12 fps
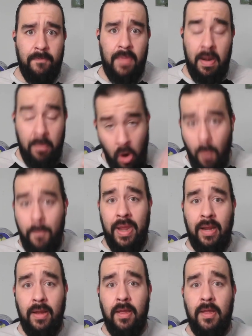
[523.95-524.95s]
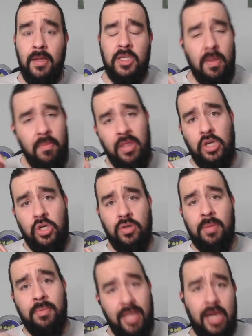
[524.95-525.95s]
And I'm hoping someone that shows
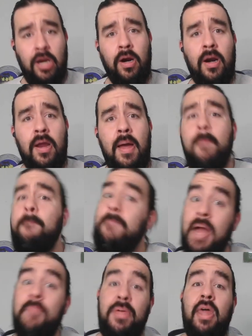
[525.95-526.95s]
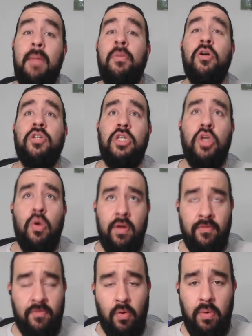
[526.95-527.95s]
up later might be that person going
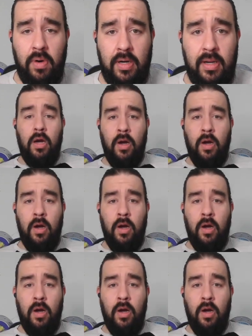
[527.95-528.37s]
forward.